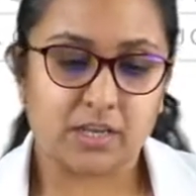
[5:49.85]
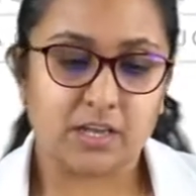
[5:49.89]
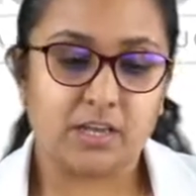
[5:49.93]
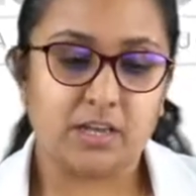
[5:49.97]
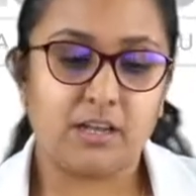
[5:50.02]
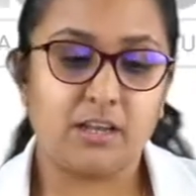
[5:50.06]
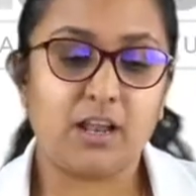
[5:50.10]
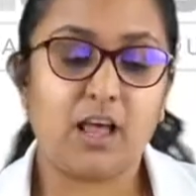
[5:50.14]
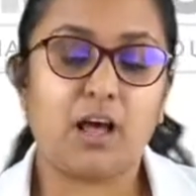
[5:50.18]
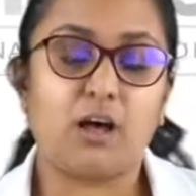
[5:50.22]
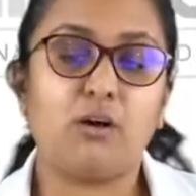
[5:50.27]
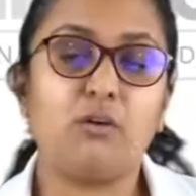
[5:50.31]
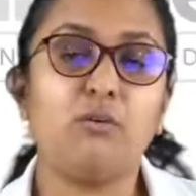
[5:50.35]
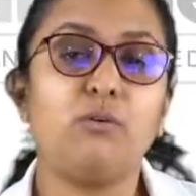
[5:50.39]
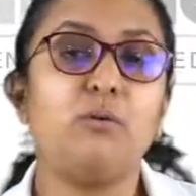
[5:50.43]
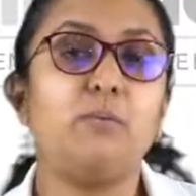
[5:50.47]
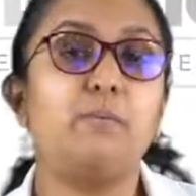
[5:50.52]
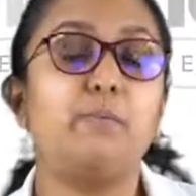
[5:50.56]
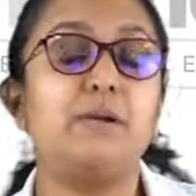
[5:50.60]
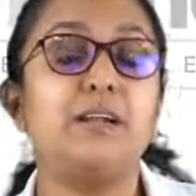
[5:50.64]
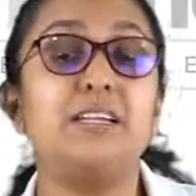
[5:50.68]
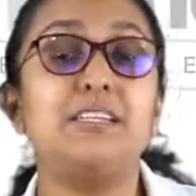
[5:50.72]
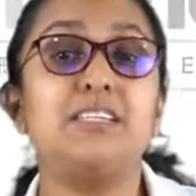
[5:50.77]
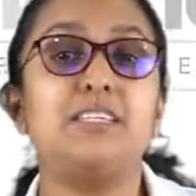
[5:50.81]
Now,
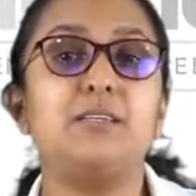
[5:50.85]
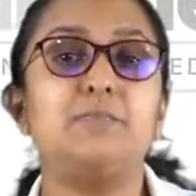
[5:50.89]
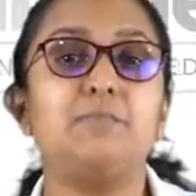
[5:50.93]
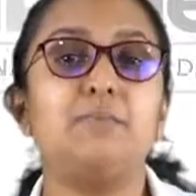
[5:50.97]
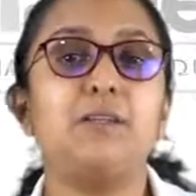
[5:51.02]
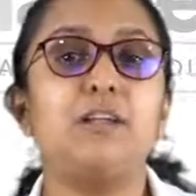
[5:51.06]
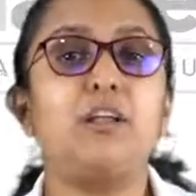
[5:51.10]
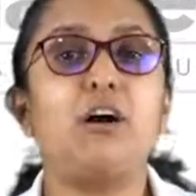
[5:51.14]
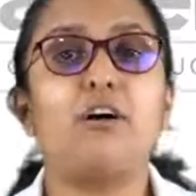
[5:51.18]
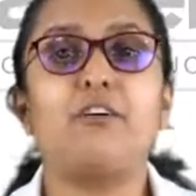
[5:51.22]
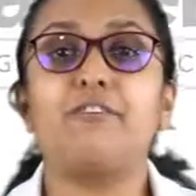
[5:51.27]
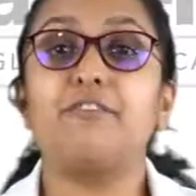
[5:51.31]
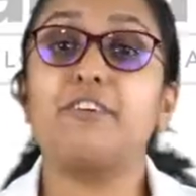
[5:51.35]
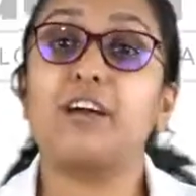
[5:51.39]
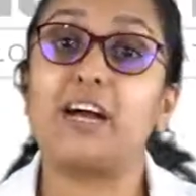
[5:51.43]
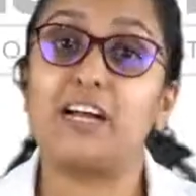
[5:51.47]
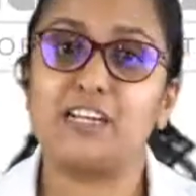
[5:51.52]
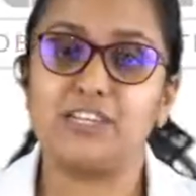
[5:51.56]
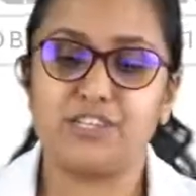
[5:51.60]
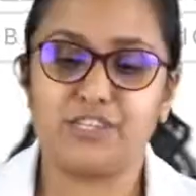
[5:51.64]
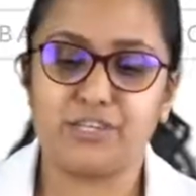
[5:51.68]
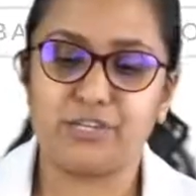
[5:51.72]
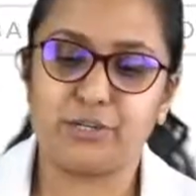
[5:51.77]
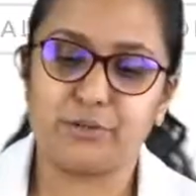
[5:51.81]
principle of
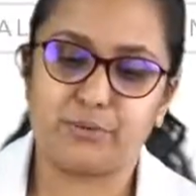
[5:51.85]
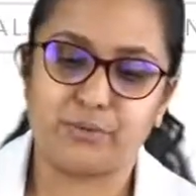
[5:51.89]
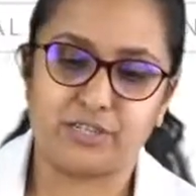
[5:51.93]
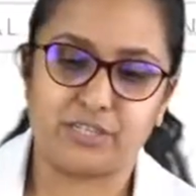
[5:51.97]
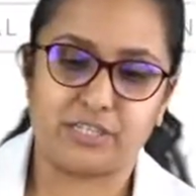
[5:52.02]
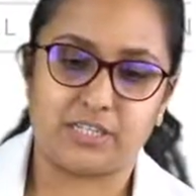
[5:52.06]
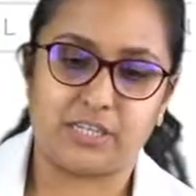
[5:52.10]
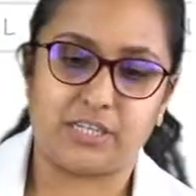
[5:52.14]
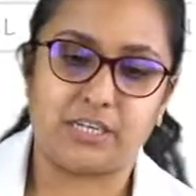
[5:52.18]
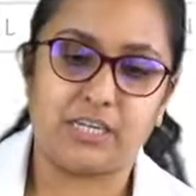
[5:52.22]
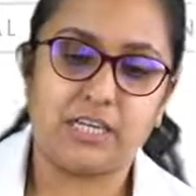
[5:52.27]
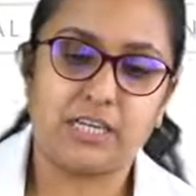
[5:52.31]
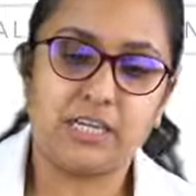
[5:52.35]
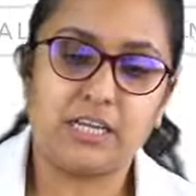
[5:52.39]
continuity.